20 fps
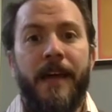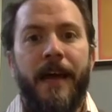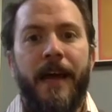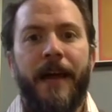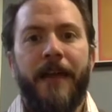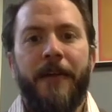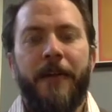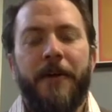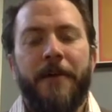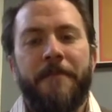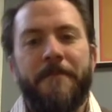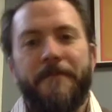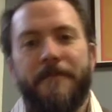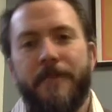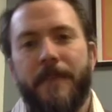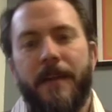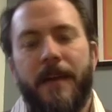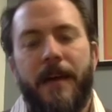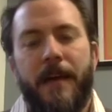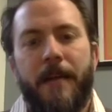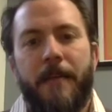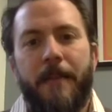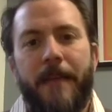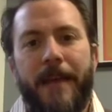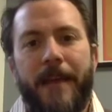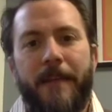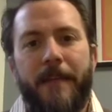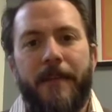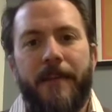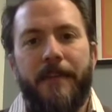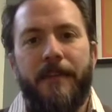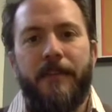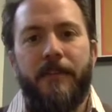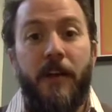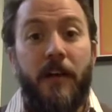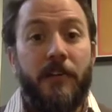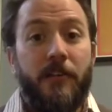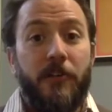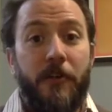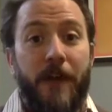Hi there. My name is
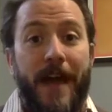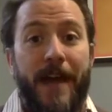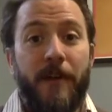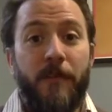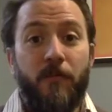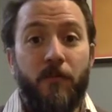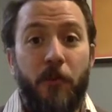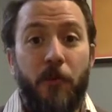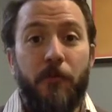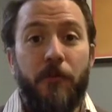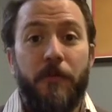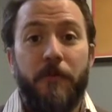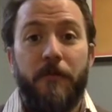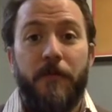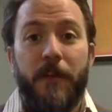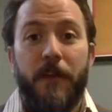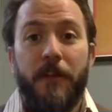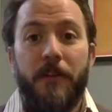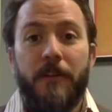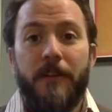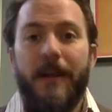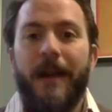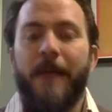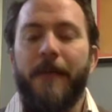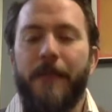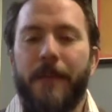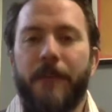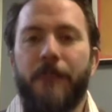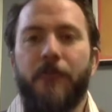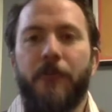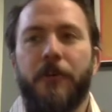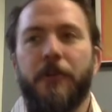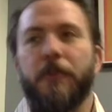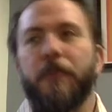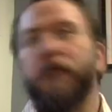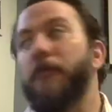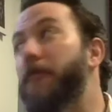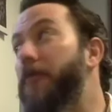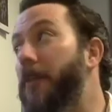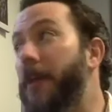Dr. Adam Rosenfeld. I'm the instructor
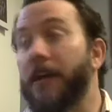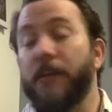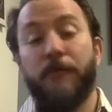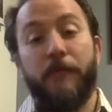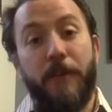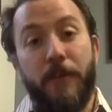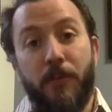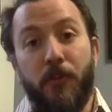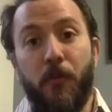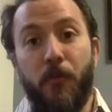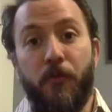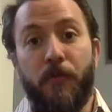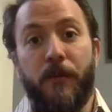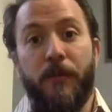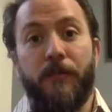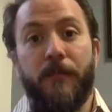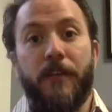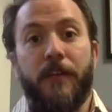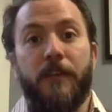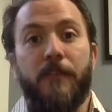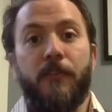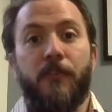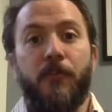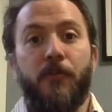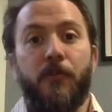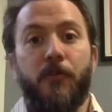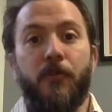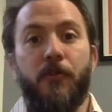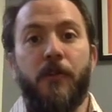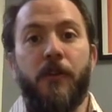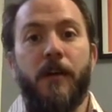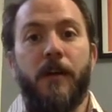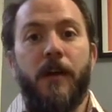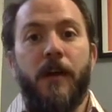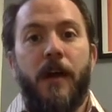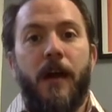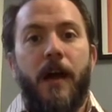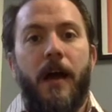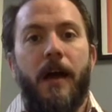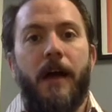for Philosophy 252.
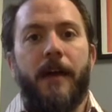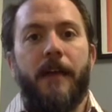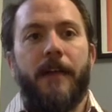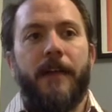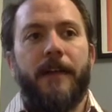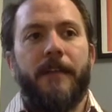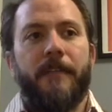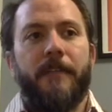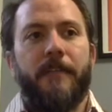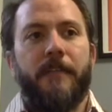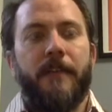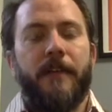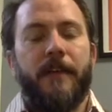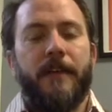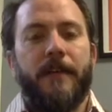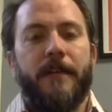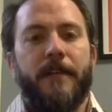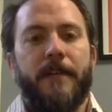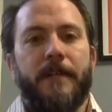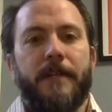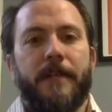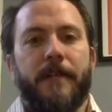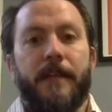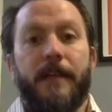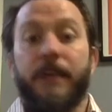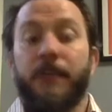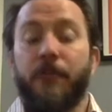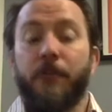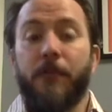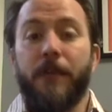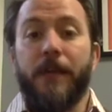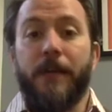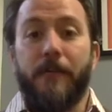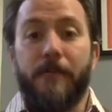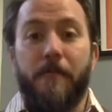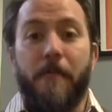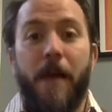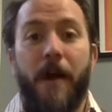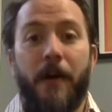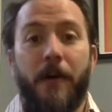That's History of
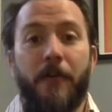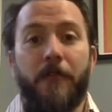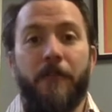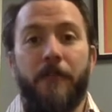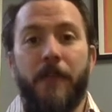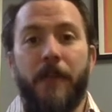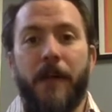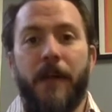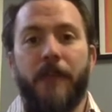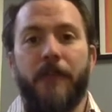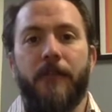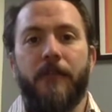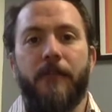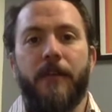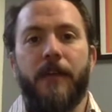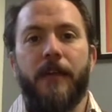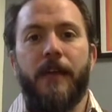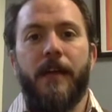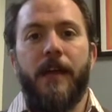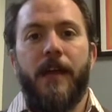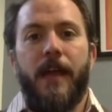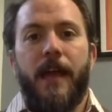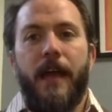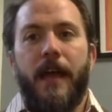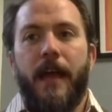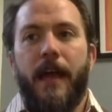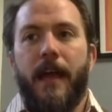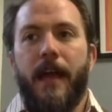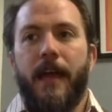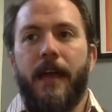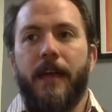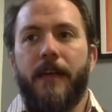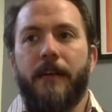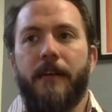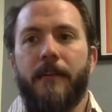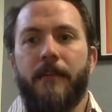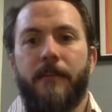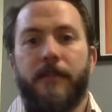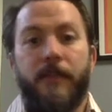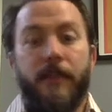Modern Philosophy. And
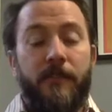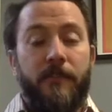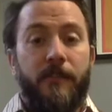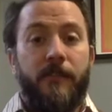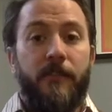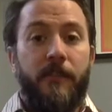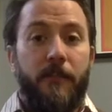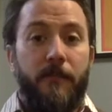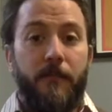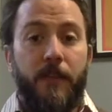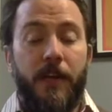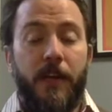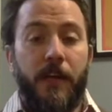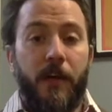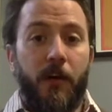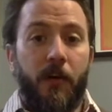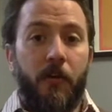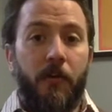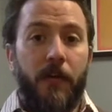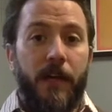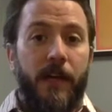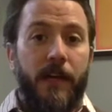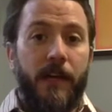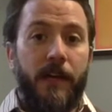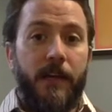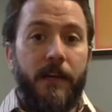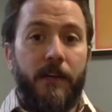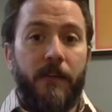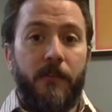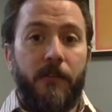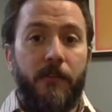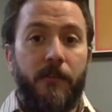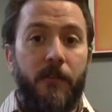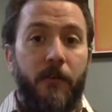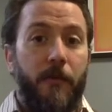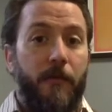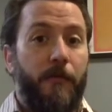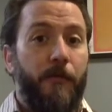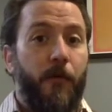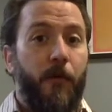this video is
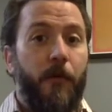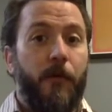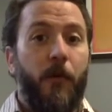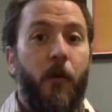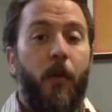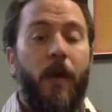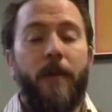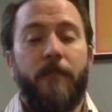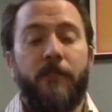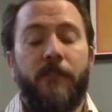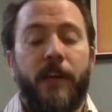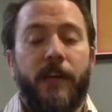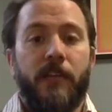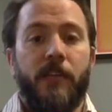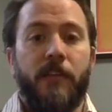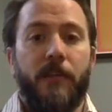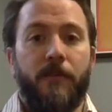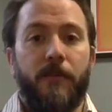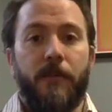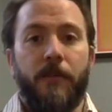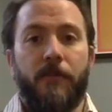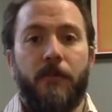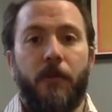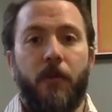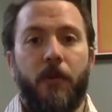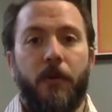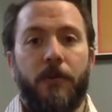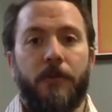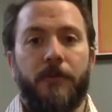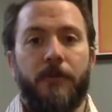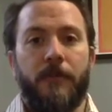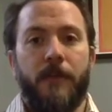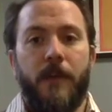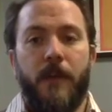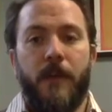for the web section of this course.